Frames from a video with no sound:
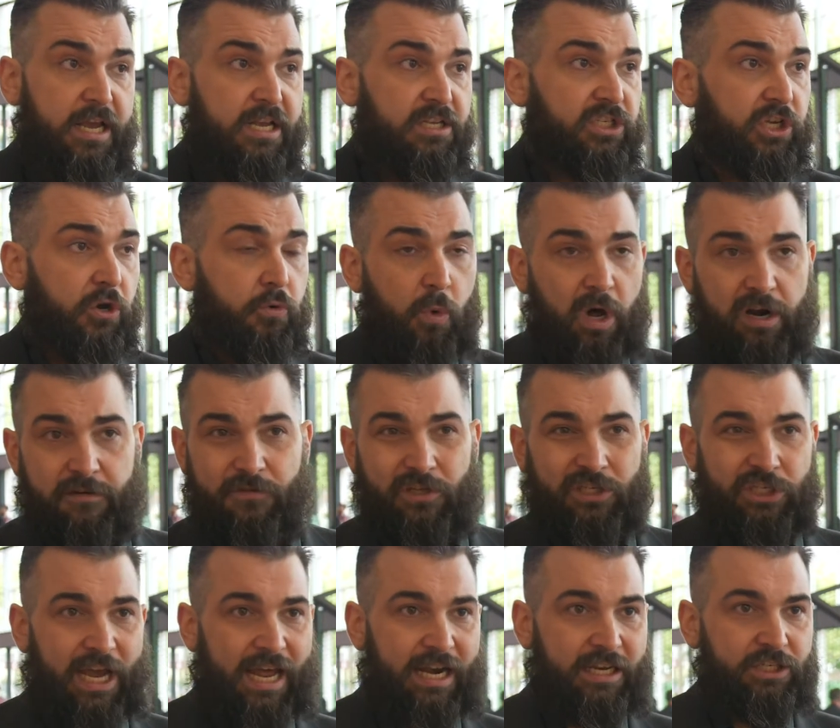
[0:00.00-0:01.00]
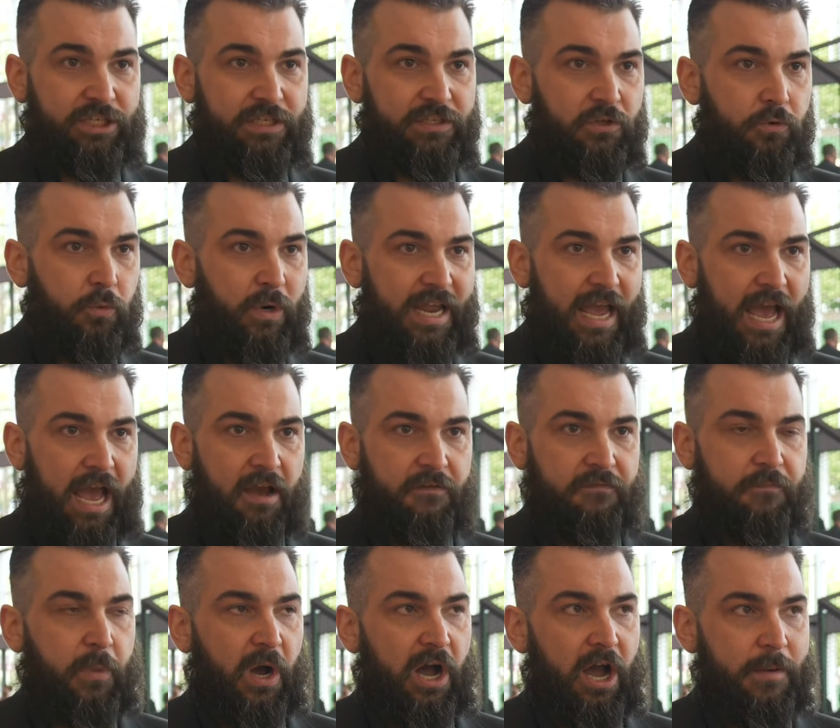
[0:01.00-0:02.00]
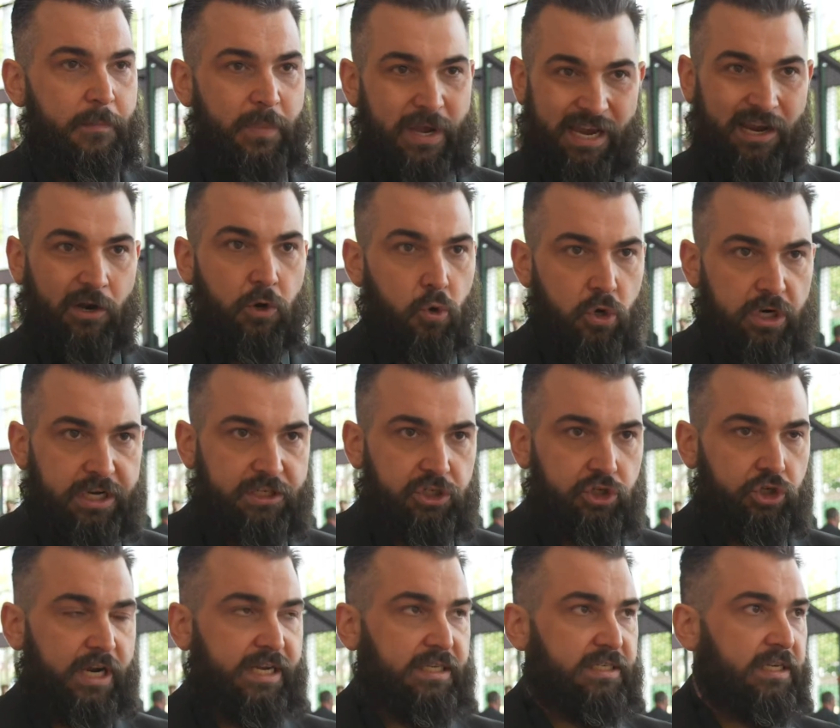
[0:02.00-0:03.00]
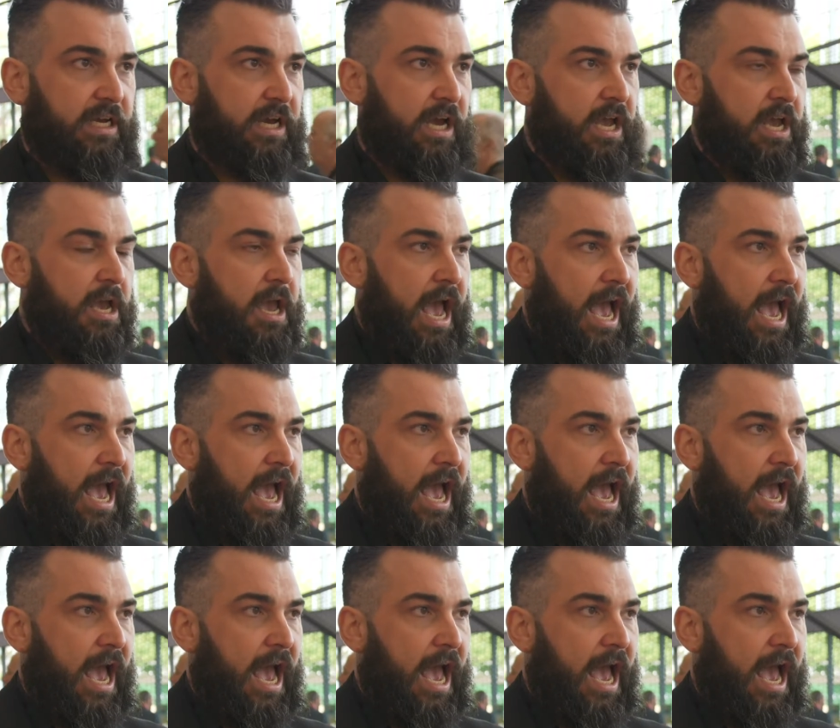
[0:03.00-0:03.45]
So one of the challenges that we have by being an orchestrator